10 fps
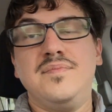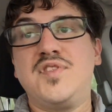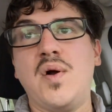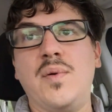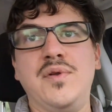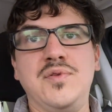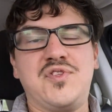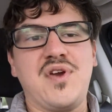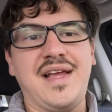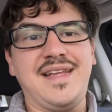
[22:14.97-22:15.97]
someone who's
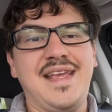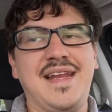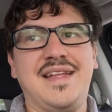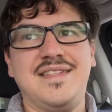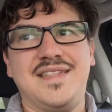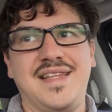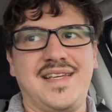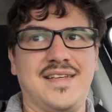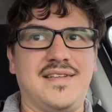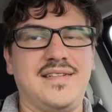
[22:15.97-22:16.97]
trying to get into
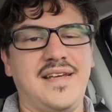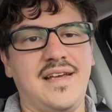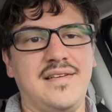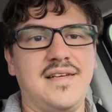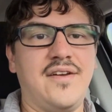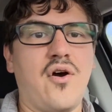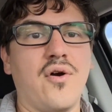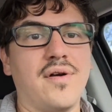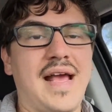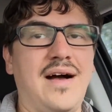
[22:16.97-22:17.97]
like an
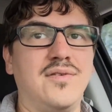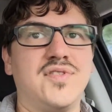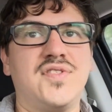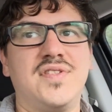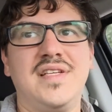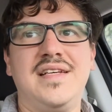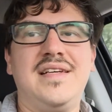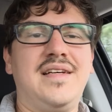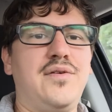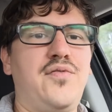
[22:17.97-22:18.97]
art house
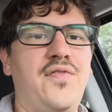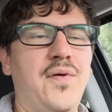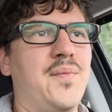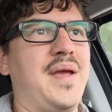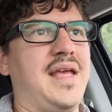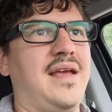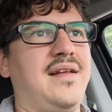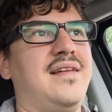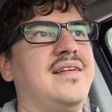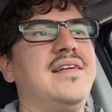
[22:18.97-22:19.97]

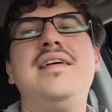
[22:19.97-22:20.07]
filmmaking.